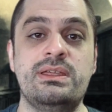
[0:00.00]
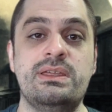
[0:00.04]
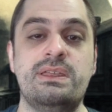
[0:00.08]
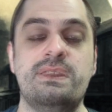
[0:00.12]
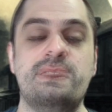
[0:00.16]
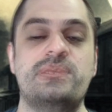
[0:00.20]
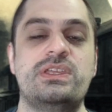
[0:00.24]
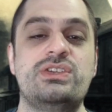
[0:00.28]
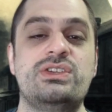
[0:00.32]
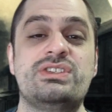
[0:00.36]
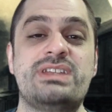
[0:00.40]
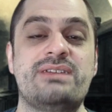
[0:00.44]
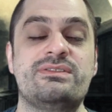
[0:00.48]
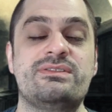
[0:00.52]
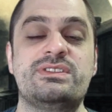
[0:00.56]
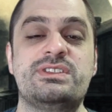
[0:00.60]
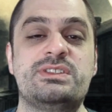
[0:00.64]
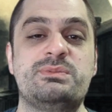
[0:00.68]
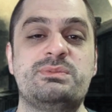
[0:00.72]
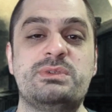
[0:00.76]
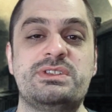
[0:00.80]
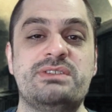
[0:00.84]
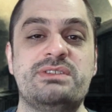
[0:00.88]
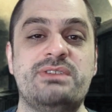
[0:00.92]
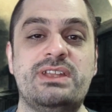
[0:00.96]
They used to have
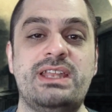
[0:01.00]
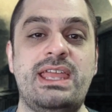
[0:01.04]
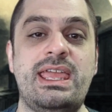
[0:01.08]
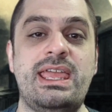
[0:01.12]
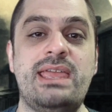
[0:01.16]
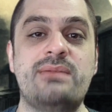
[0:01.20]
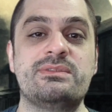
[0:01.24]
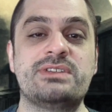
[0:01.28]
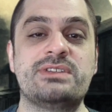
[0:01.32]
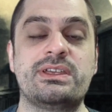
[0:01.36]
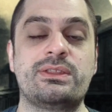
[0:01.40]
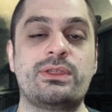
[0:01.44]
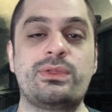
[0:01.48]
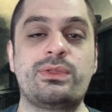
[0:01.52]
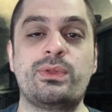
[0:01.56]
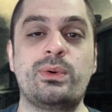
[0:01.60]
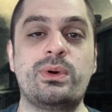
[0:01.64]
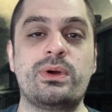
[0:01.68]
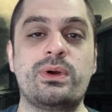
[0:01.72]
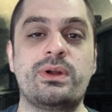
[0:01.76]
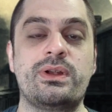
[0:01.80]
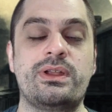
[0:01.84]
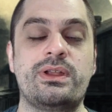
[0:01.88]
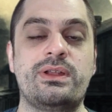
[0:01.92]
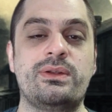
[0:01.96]
specific names like the
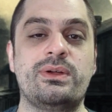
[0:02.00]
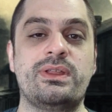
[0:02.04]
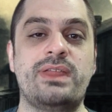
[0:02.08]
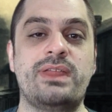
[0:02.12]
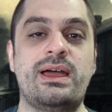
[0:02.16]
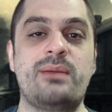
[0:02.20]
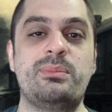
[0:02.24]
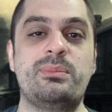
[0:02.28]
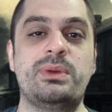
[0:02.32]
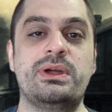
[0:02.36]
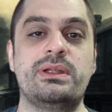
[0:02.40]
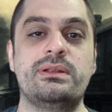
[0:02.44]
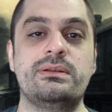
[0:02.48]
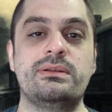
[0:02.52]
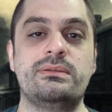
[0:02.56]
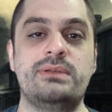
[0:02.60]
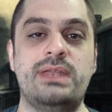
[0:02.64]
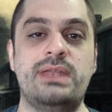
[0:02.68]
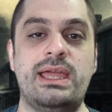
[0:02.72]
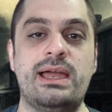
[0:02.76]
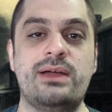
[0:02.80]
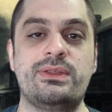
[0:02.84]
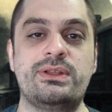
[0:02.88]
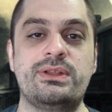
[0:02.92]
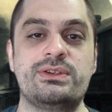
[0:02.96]
Thorn and all that, but
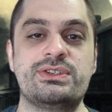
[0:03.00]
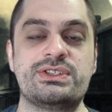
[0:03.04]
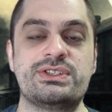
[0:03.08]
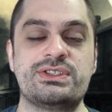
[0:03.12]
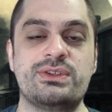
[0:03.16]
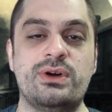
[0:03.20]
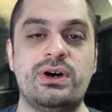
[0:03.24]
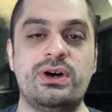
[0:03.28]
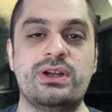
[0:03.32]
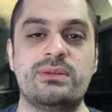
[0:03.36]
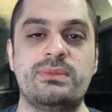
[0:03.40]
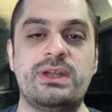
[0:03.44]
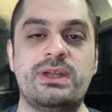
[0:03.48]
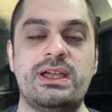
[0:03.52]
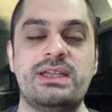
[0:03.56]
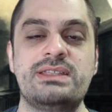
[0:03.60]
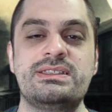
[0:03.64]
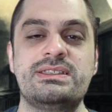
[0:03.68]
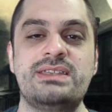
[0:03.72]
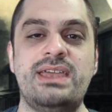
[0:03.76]
now they're just Autumn Knights,